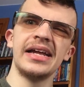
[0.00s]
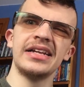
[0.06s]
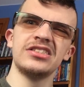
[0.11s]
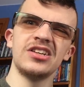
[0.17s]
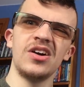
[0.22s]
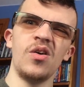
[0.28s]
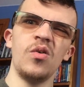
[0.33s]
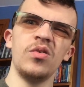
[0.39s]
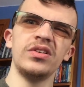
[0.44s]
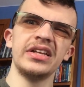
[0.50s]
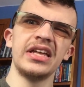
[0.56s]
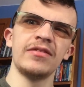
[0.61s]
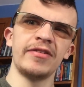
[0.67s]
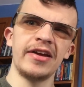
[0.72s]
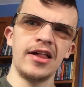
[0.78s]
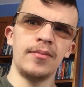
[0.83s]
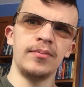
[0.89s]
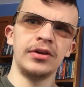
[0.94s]
it's only
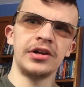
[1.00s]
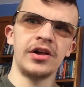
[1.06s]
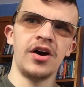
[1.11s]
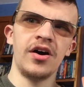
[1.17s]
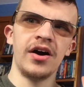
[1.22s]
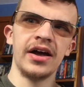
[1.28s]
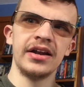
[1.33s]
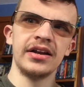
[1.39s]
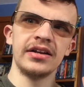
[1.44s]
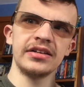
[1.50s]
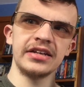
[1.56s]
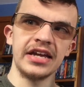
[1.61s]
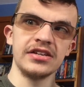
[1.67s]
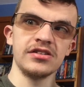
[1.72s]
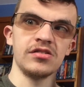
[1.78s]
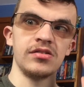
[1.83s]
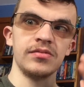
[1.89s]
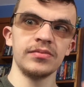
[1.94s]
available on
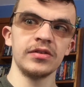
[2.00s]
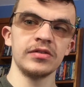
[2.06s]
Kindle.